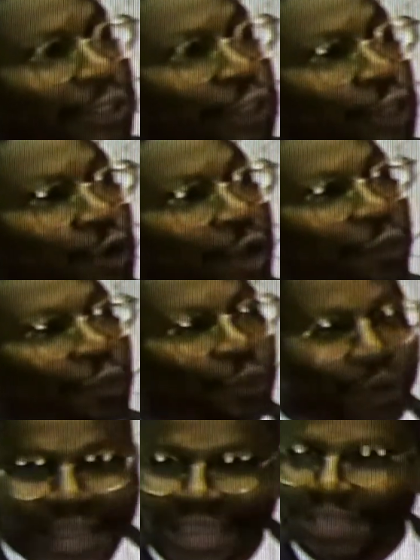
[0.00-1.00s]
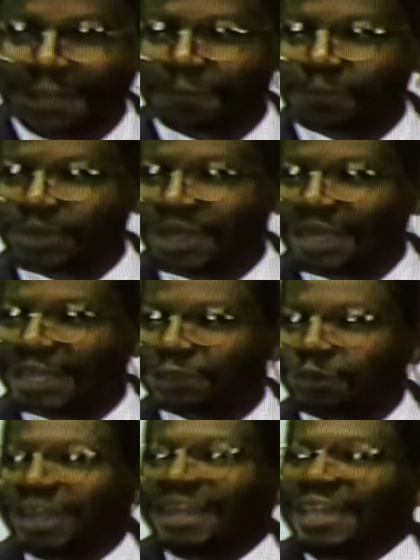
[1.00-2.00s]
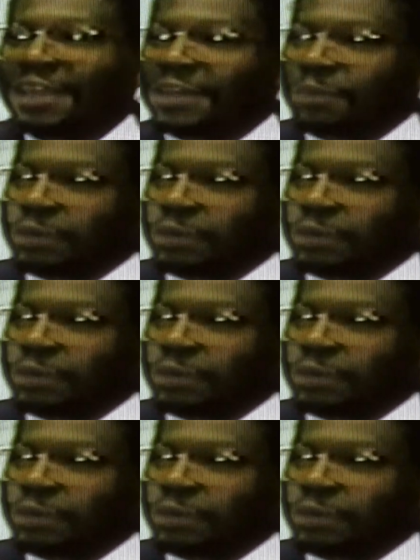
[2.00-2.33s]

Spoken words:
2, and 3, really leads them to